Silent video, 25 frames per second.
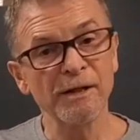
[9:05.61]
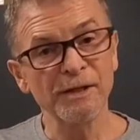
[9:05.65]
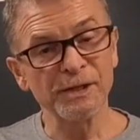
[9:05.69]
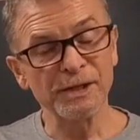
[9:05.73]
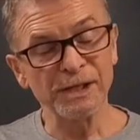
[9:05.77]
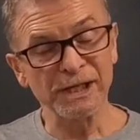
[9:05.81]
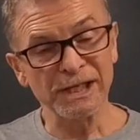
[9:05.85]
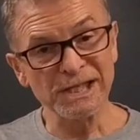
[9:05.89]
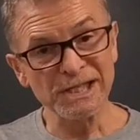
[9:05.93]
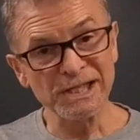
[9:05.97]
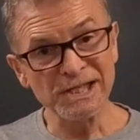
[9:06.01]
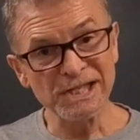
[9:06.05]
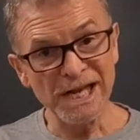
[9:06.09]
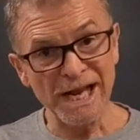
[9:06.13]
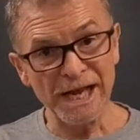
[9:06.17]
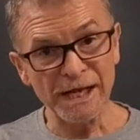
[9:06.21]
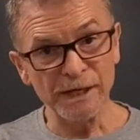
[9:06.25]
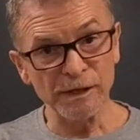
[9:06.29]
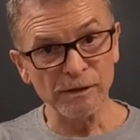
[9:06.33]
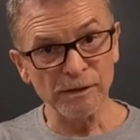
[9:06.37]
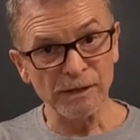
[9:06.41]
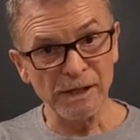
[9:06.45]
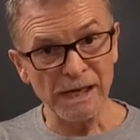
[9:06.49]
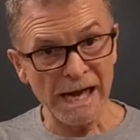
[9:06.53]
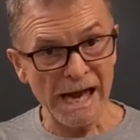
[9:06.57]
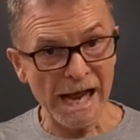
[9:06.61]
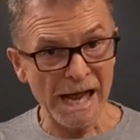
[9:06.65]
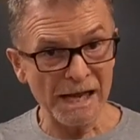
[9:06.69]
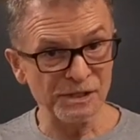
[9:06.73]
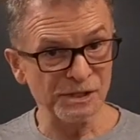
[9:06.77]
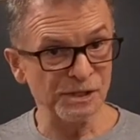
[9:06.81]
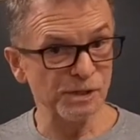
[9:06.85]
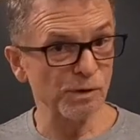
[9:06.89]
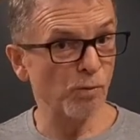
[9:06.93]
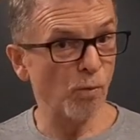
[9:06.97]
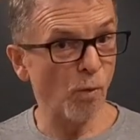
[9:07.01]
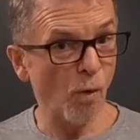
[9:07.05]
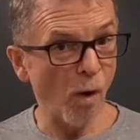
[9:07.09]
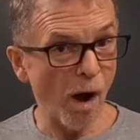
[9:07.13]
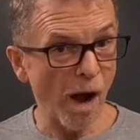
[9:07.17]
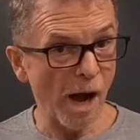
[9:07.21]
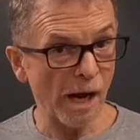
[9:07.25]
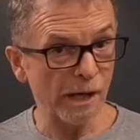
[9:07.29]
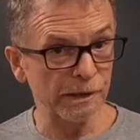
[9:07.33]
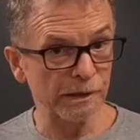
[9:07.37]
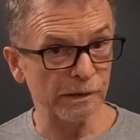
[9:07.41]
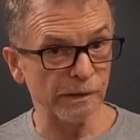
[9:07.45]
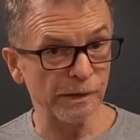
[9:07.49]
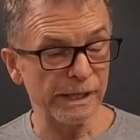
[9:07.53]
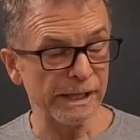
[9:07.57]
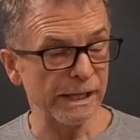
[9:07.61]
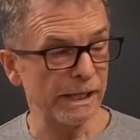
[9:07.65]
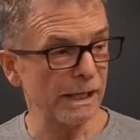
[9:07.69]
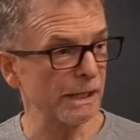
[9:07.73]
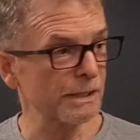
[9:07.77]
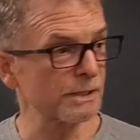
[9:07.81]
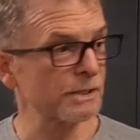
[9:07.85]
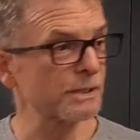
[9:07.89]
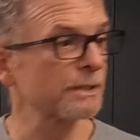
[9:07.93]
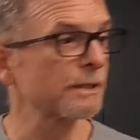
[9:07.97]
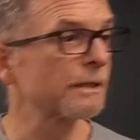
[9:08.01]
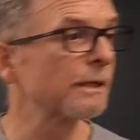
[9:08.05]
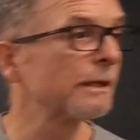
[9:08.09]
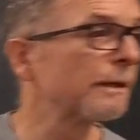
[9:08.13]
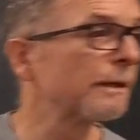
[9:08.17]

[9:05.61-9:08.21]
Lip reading: the container that has the water in it.